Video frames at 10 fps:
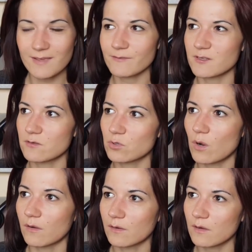Life is
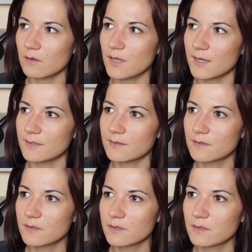Strong, oh god.
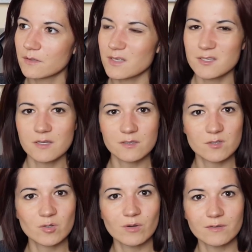It's not
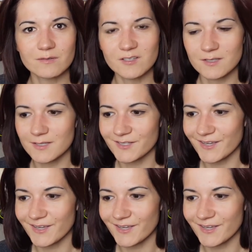strong, not in this